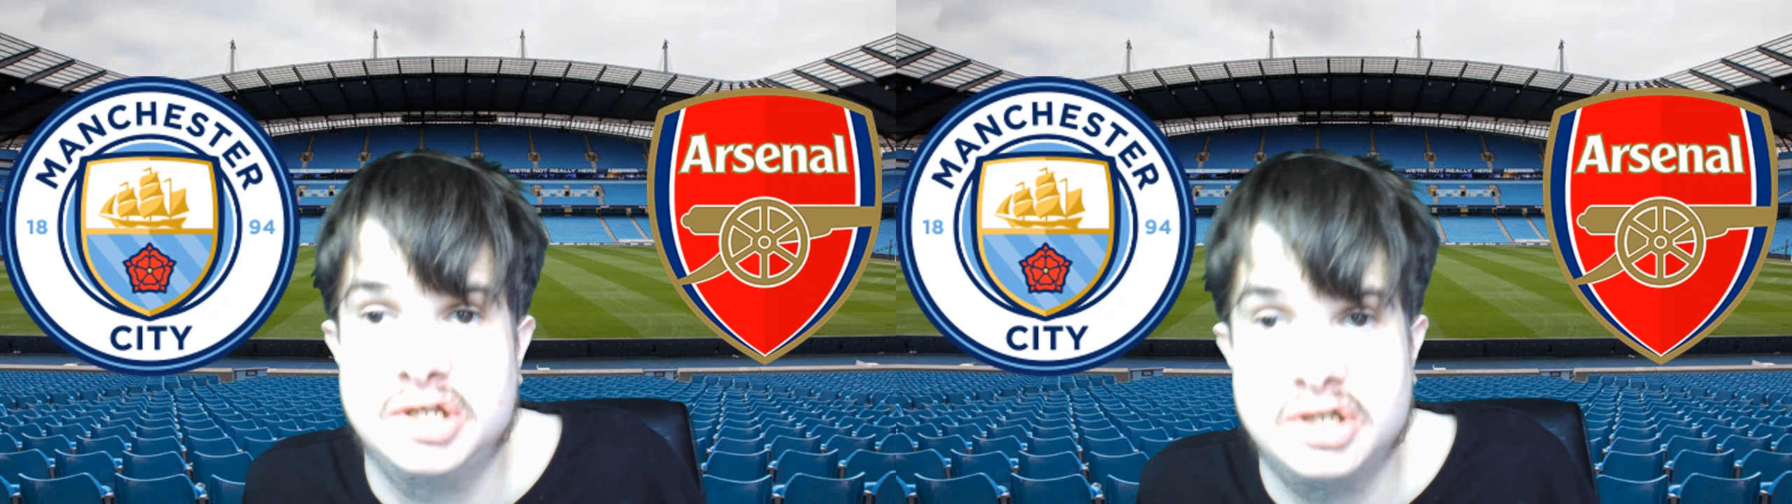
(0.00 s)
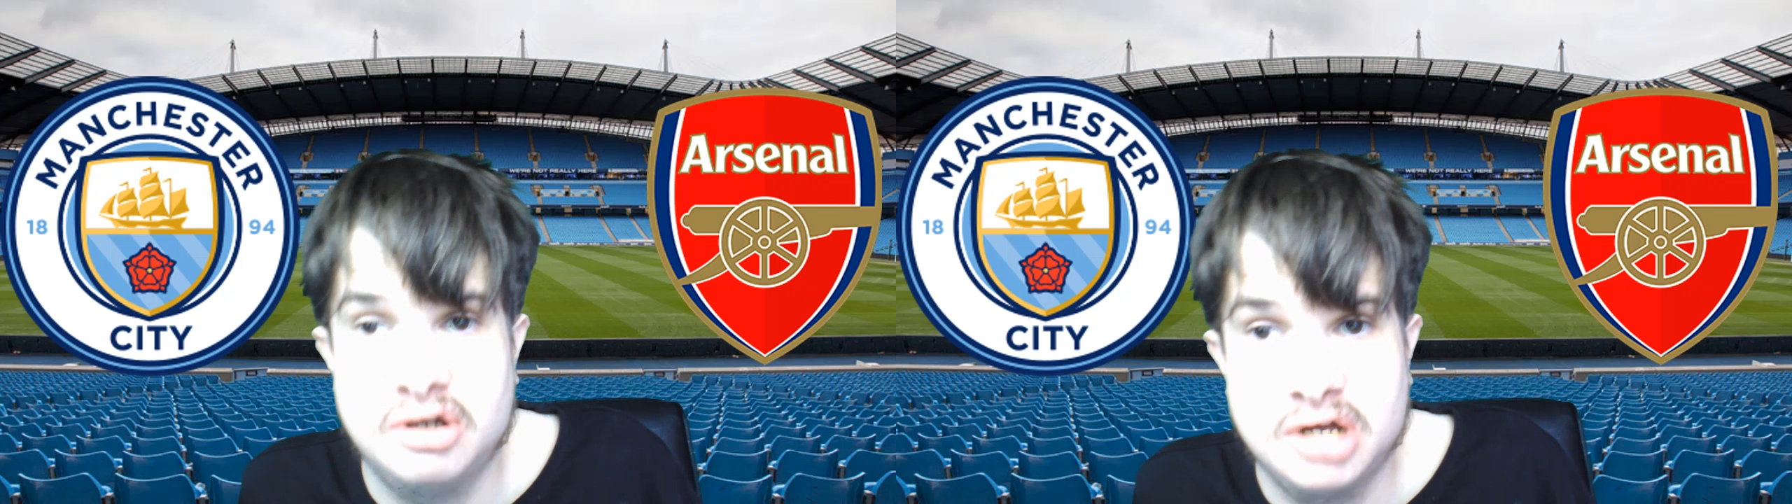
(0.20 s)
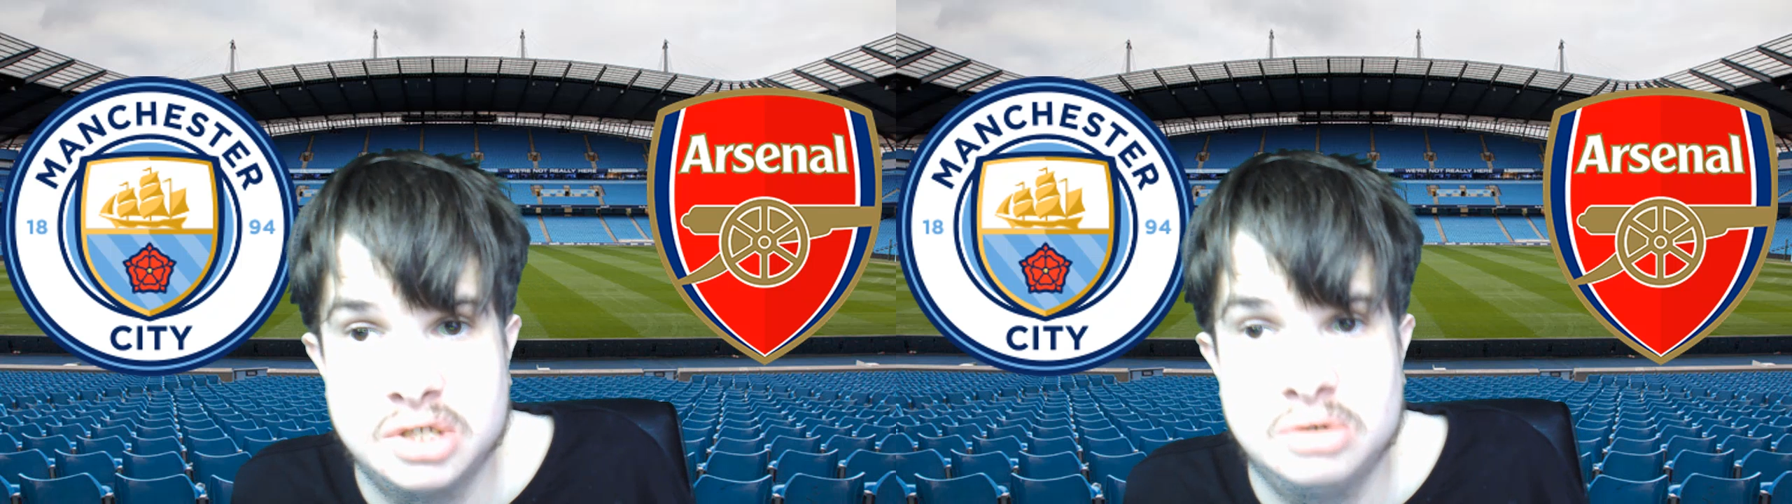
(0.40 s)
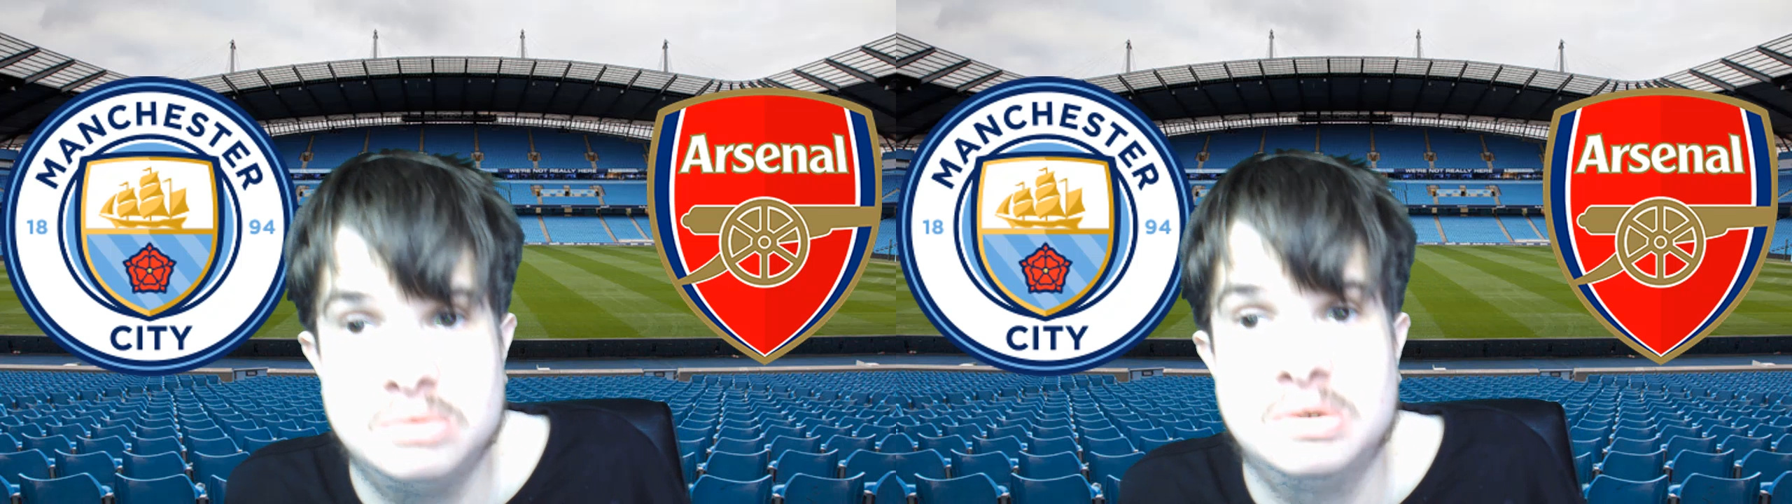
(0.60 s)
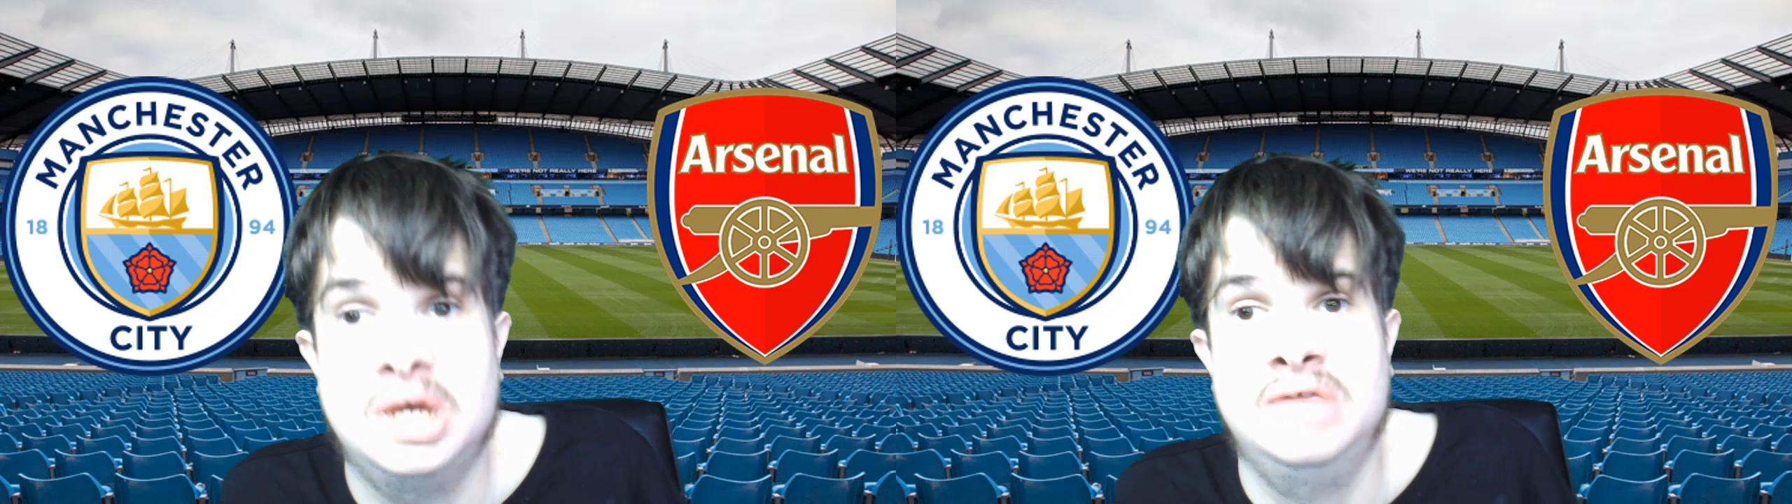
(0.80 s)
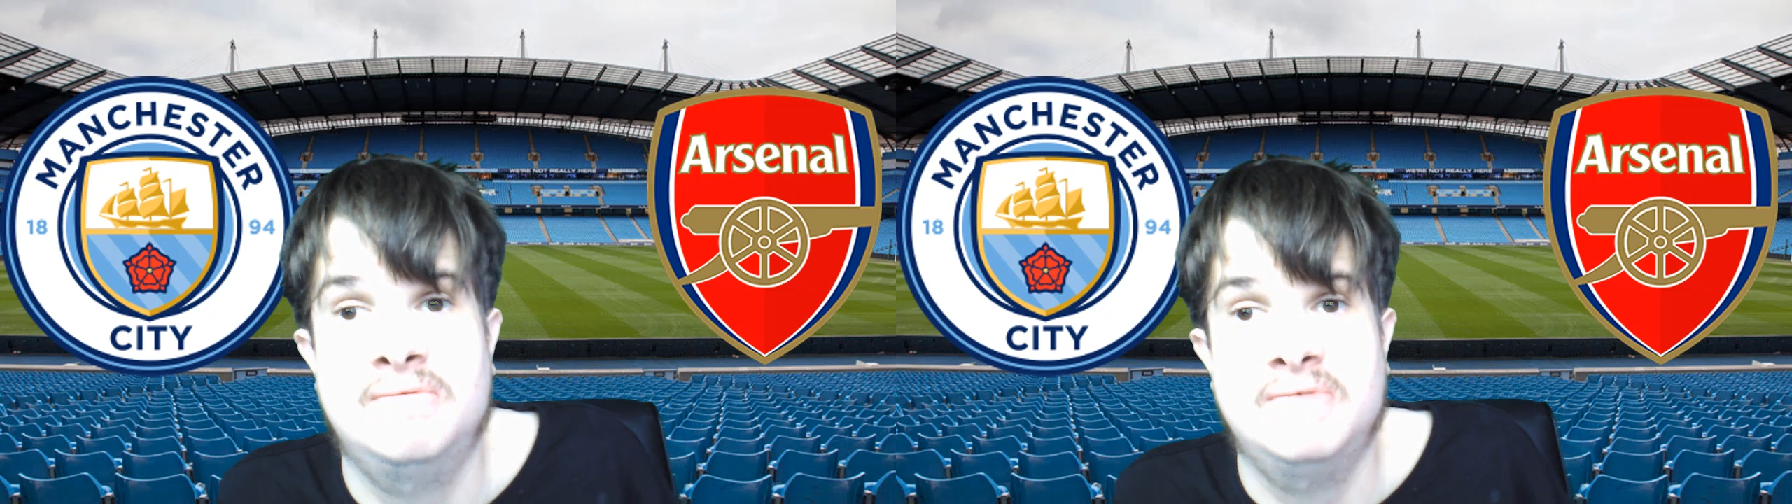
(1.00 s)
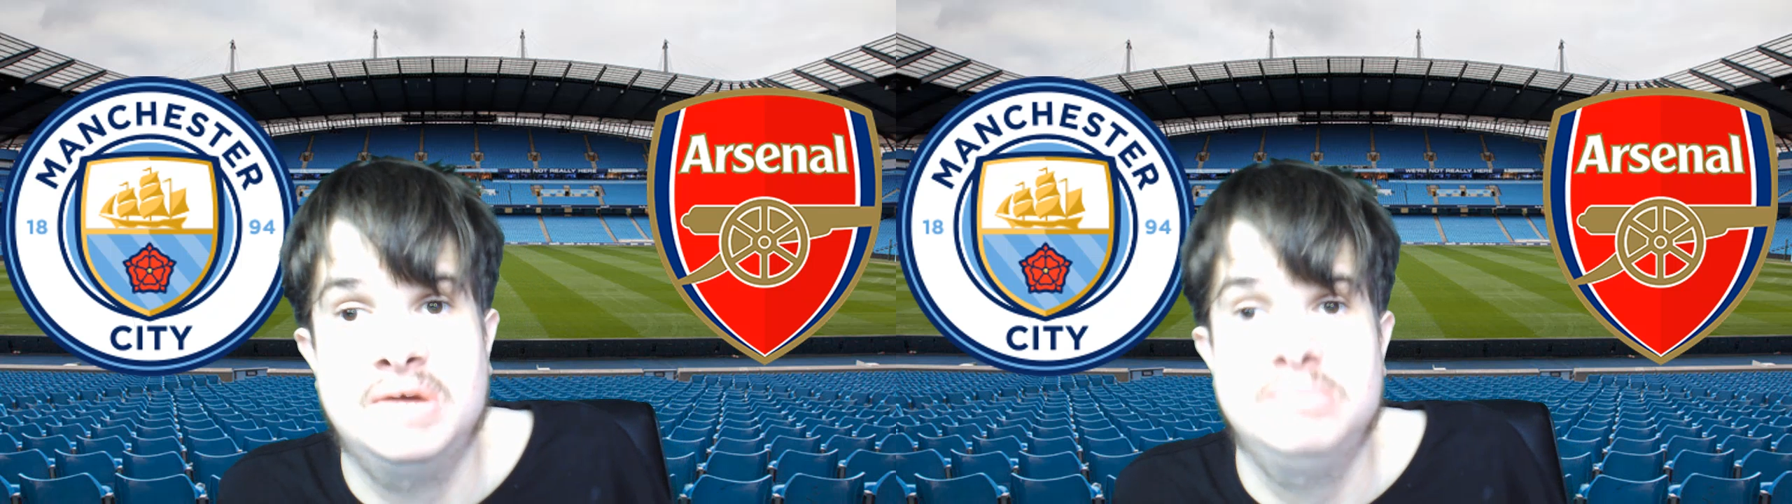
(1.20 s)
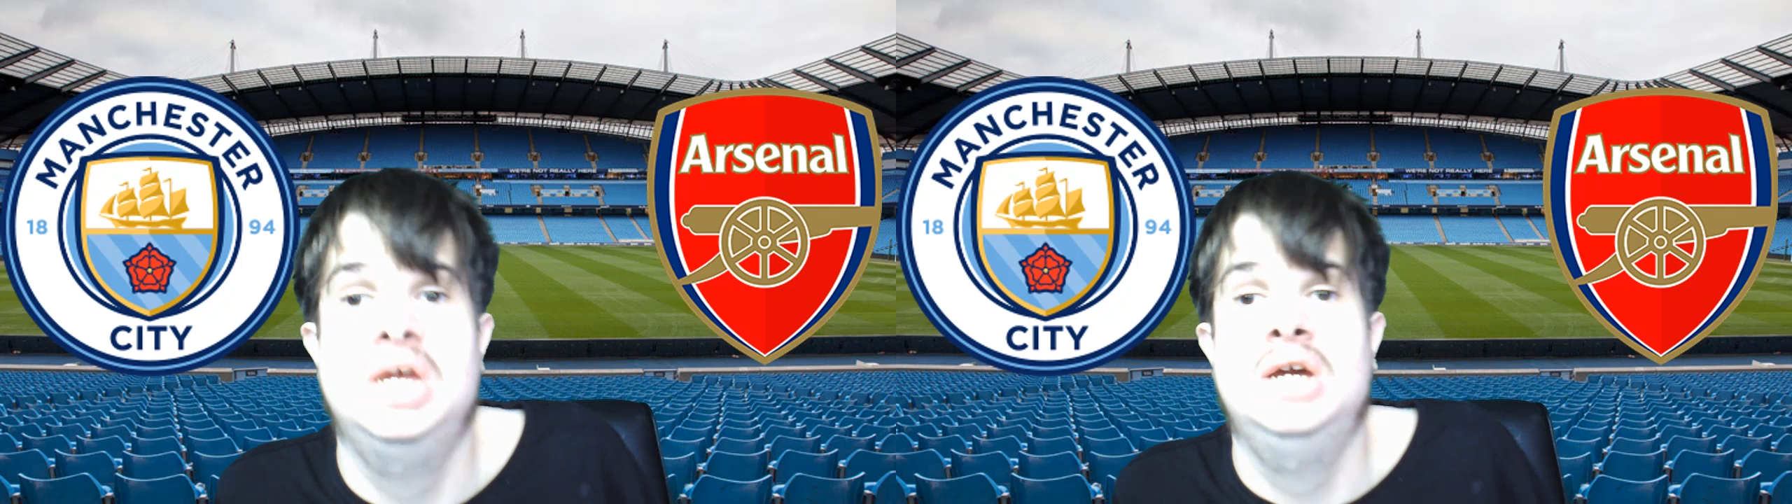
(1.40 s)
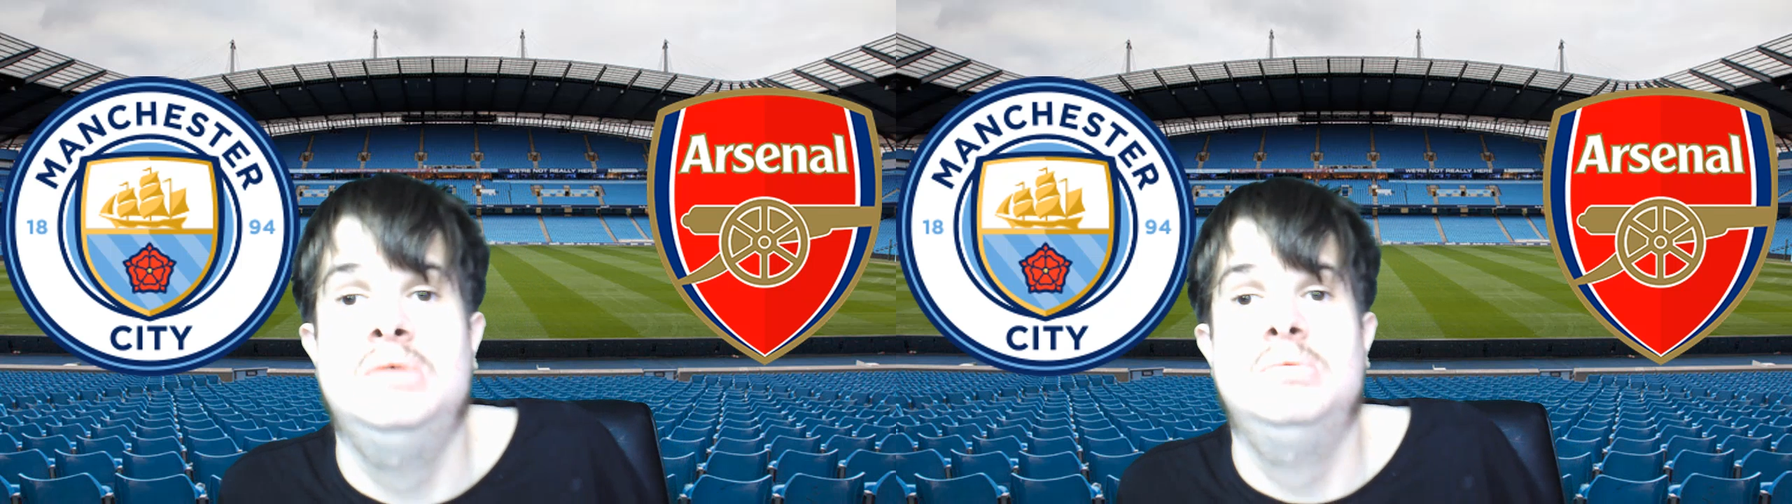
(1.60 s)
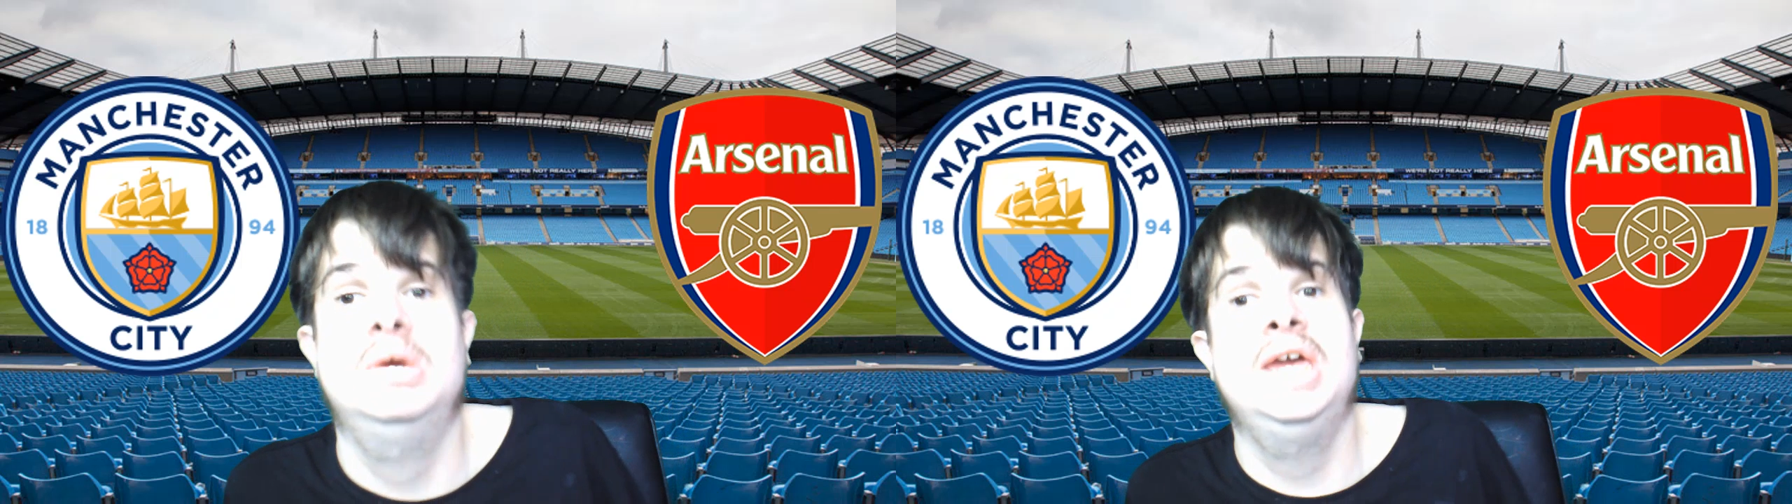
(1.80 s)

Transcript: the title and the thumbnail,